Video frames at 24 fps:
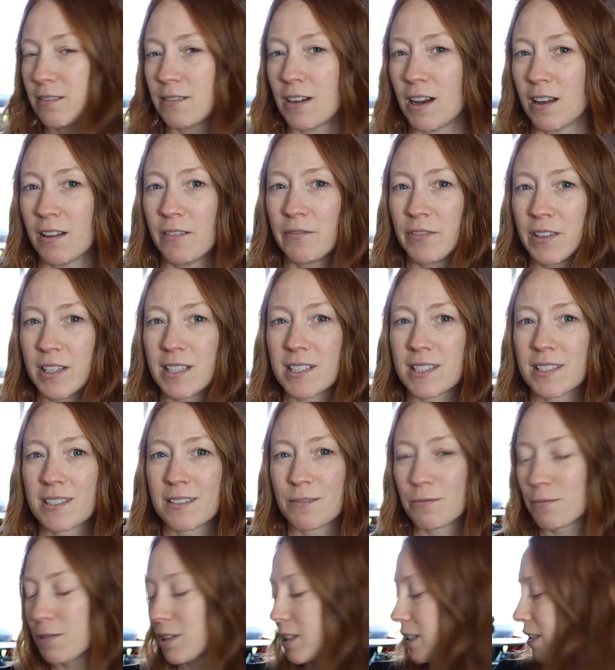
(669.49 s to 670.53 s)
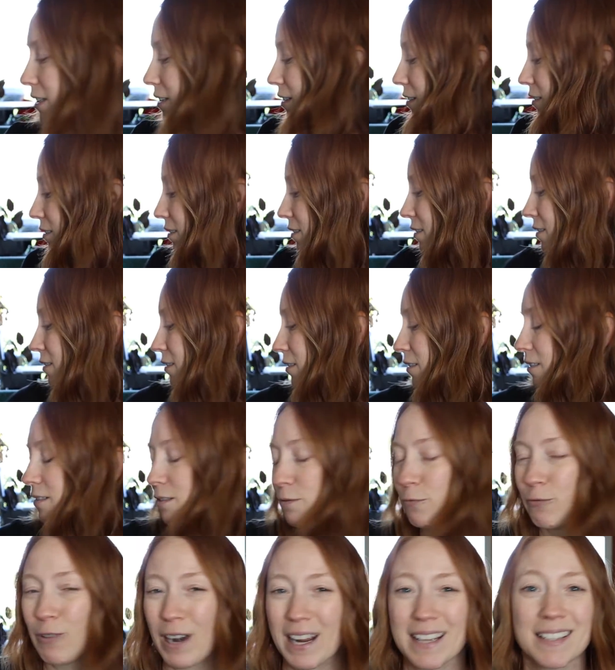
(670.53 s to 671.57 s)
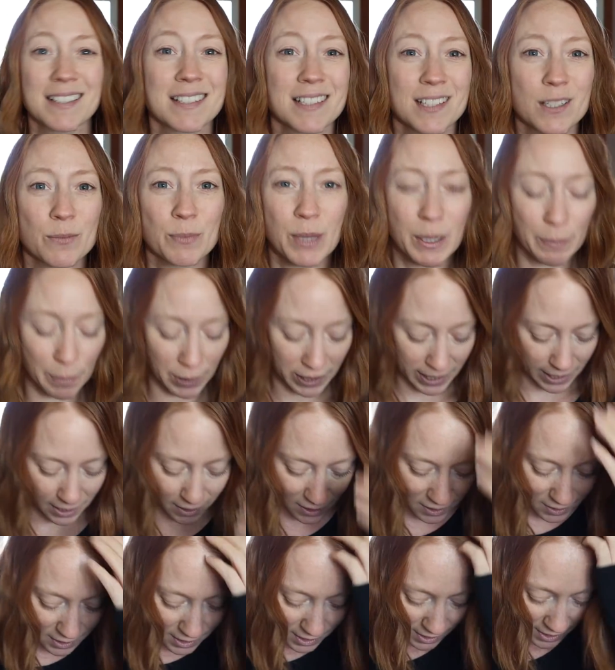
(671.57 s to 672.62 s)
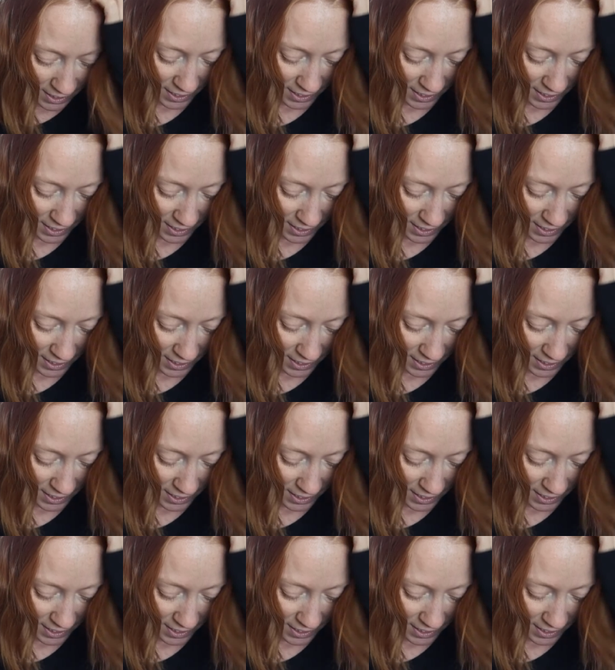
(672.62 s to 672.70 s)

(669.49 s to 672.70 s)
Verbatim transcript: of this really writes in my planner.